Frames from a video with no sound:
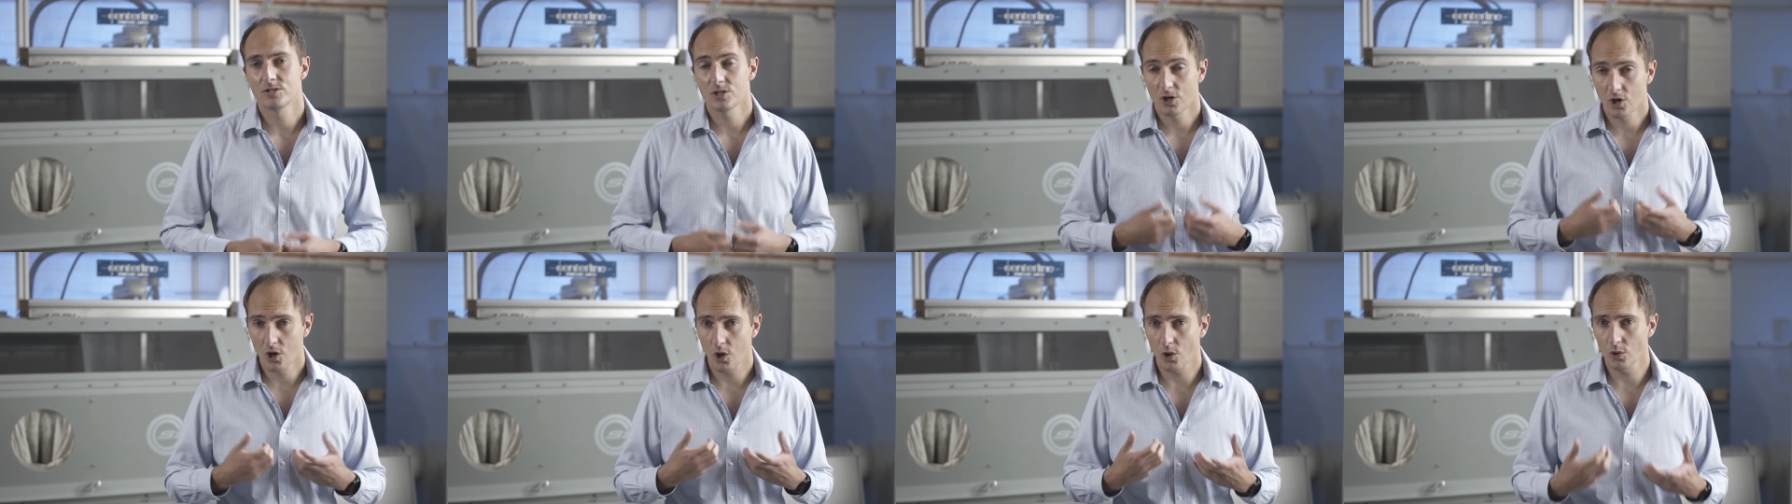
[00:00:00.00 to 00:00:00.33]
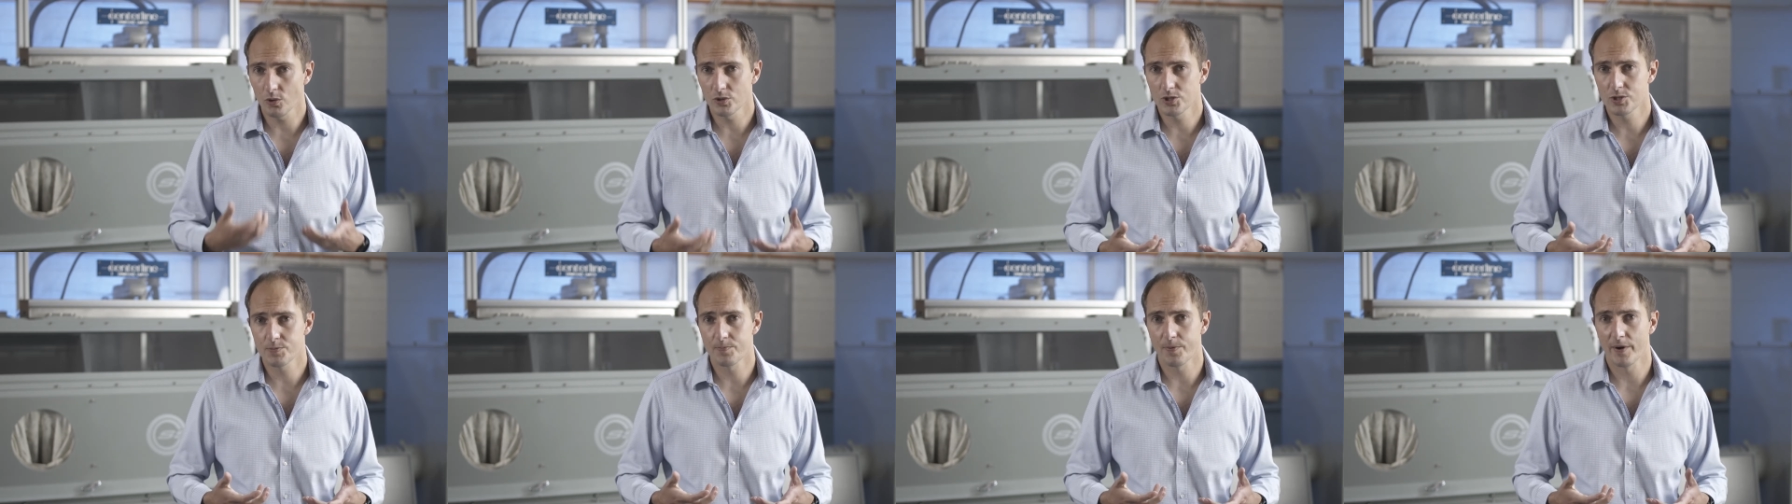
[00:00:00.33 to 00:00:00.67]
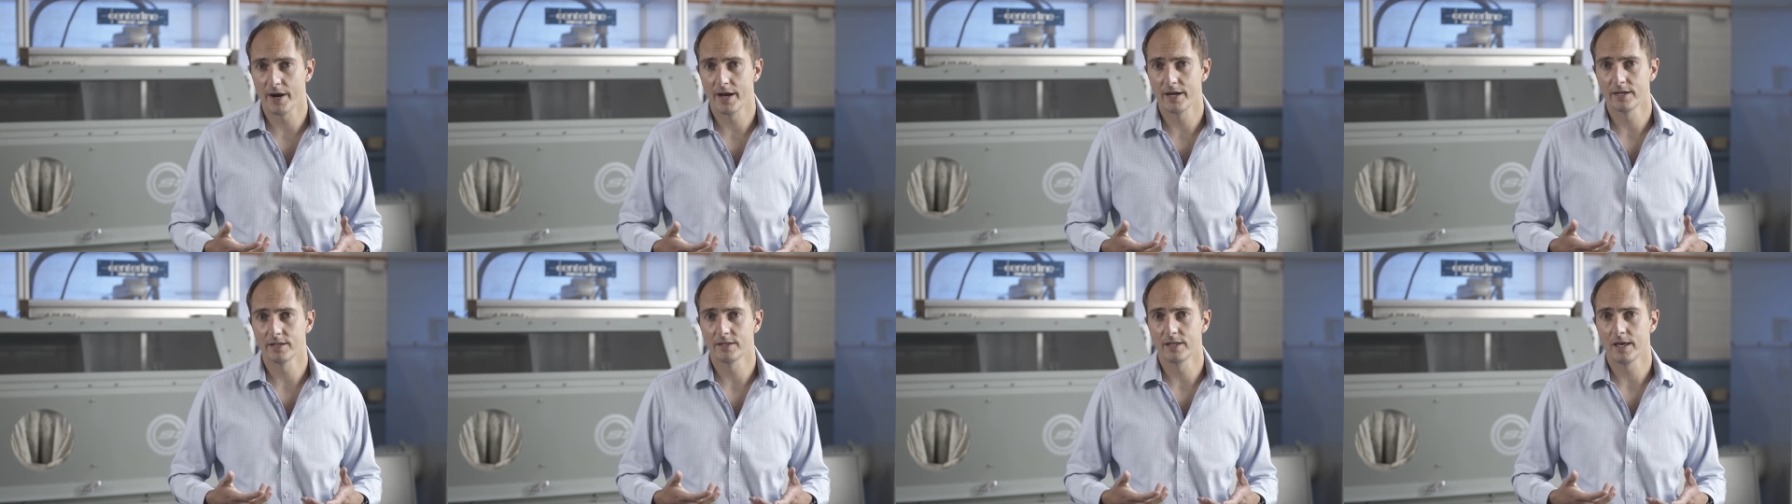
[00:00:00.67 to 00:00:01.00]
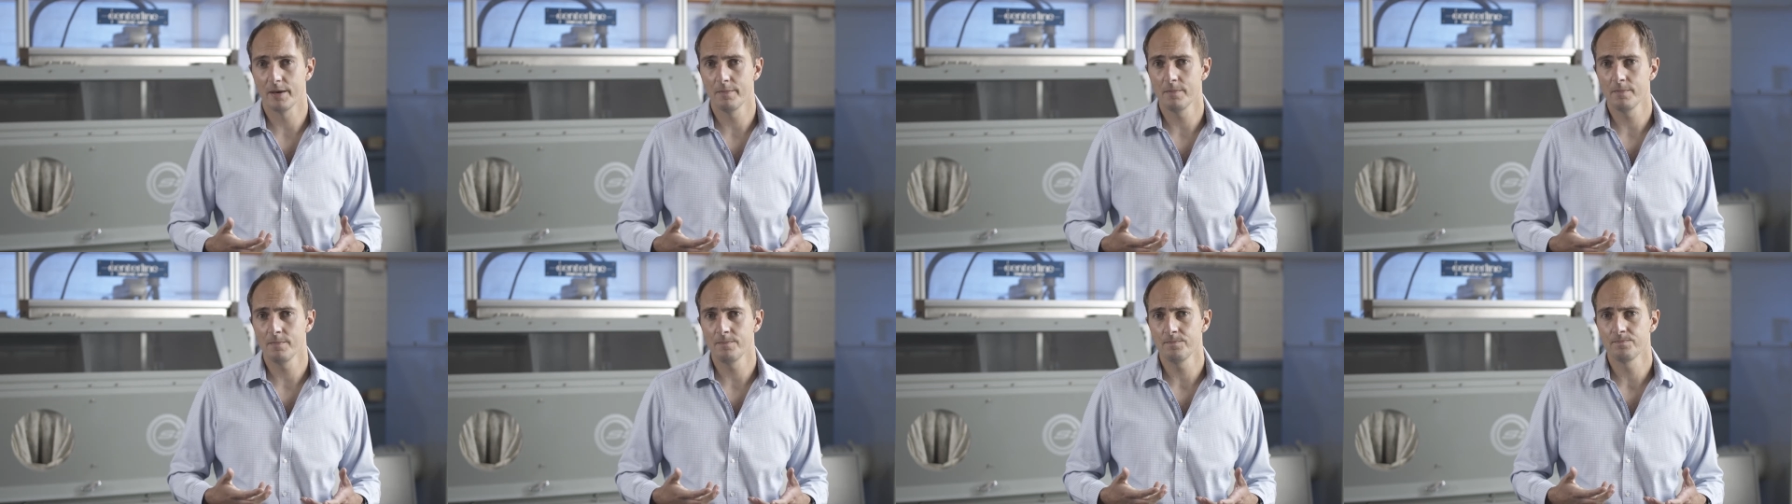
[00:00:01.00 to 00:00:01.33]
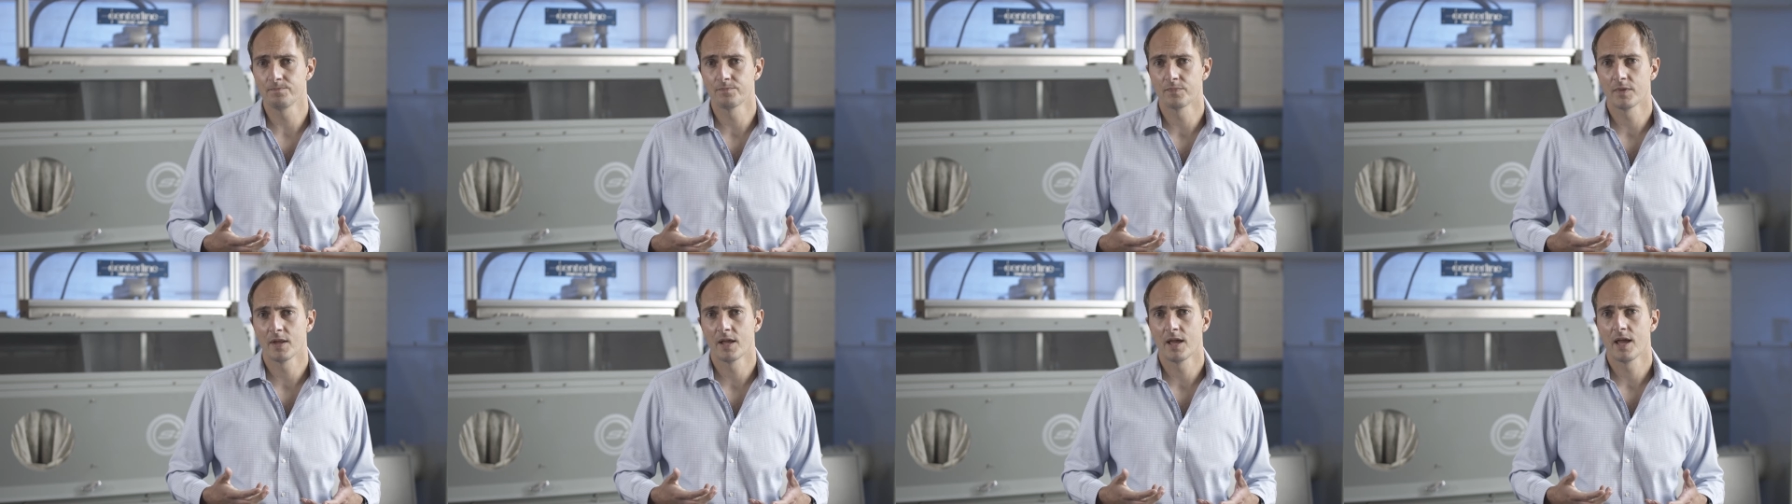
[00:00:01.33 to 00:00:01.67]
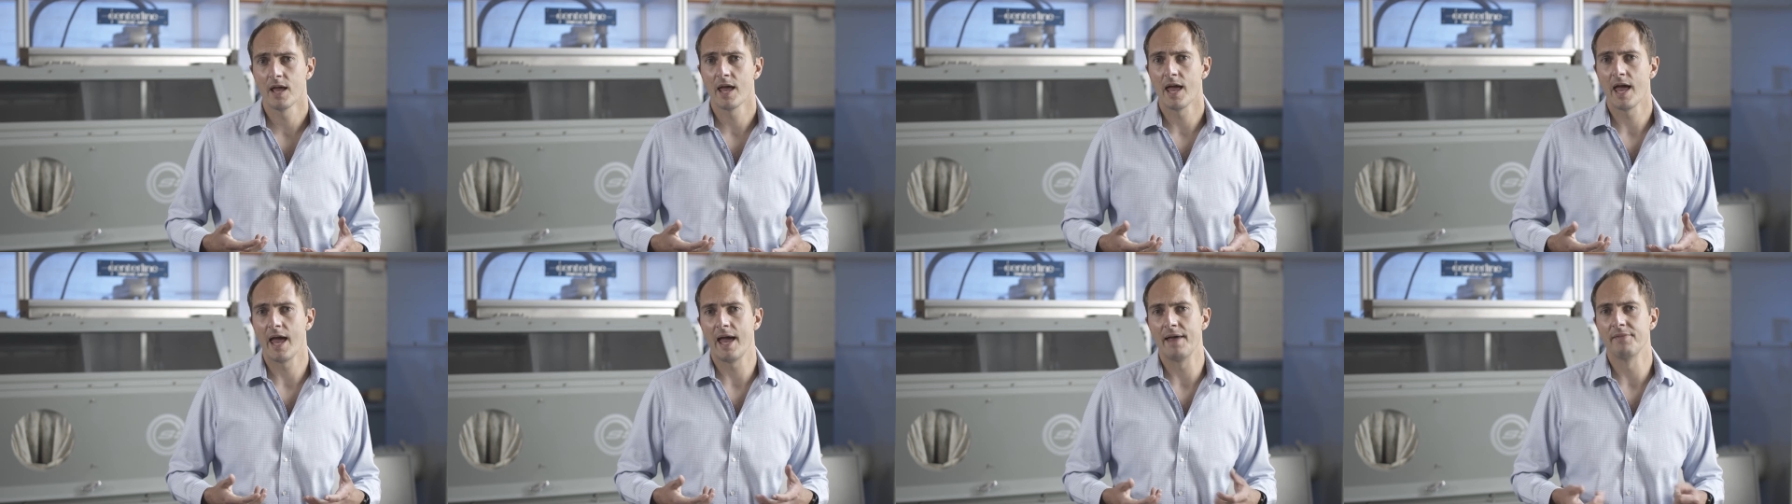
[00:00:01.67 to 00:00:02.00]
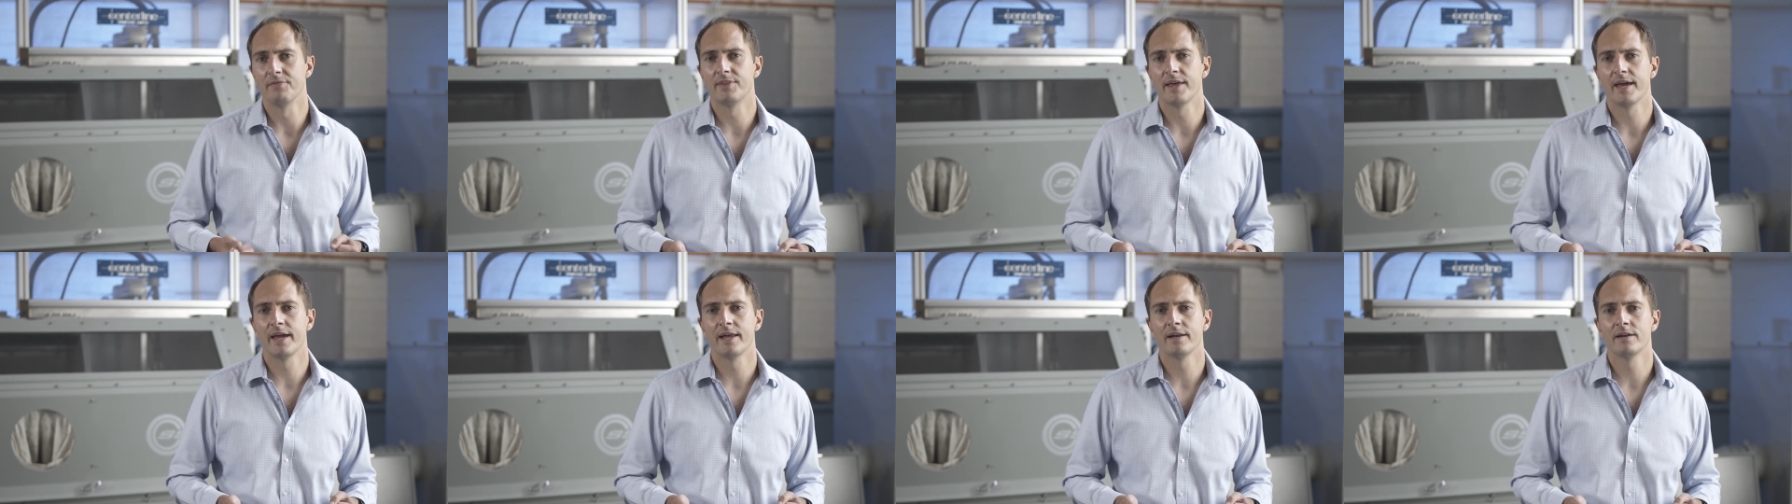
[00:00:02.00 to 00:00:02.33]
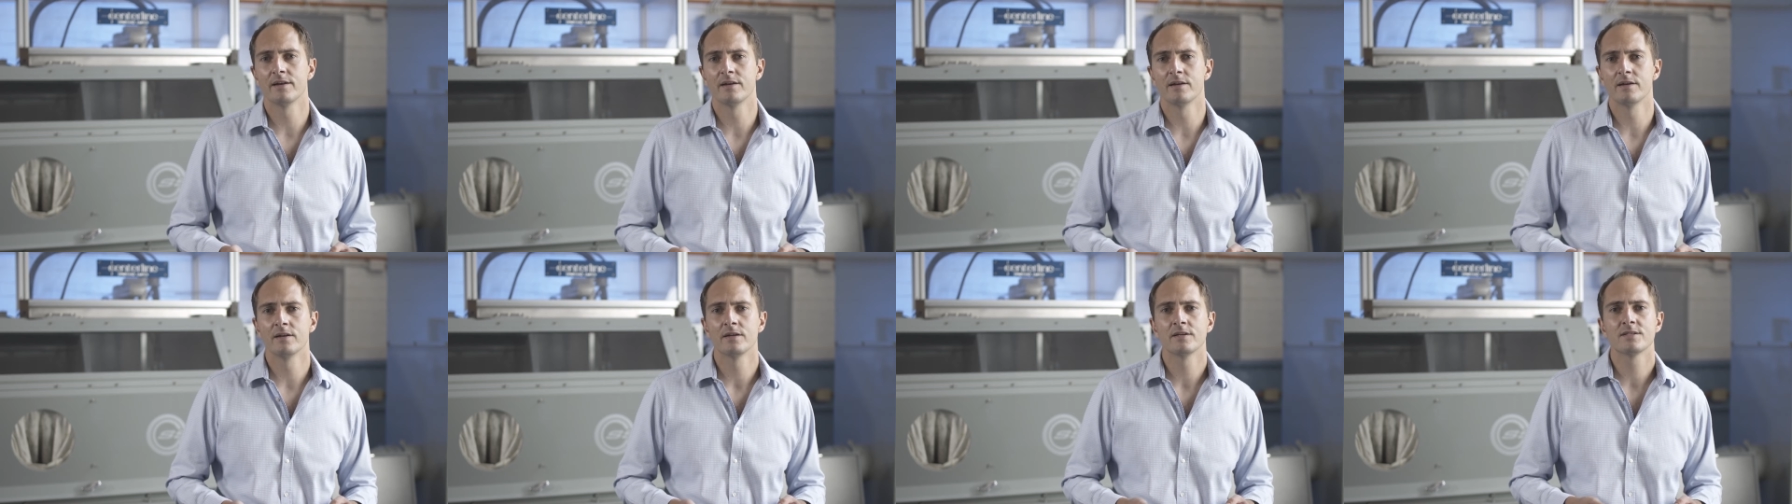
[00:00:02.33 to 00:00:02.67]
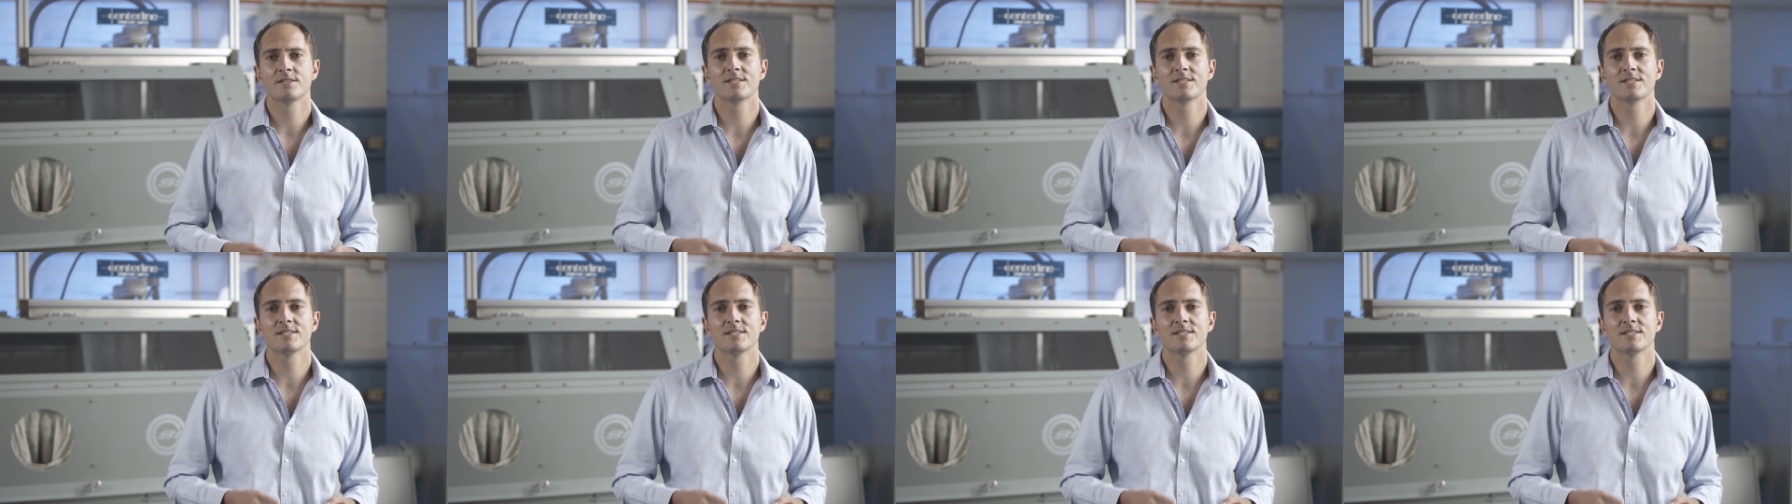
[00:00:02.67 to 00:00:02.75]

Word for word: cold spraying them, and then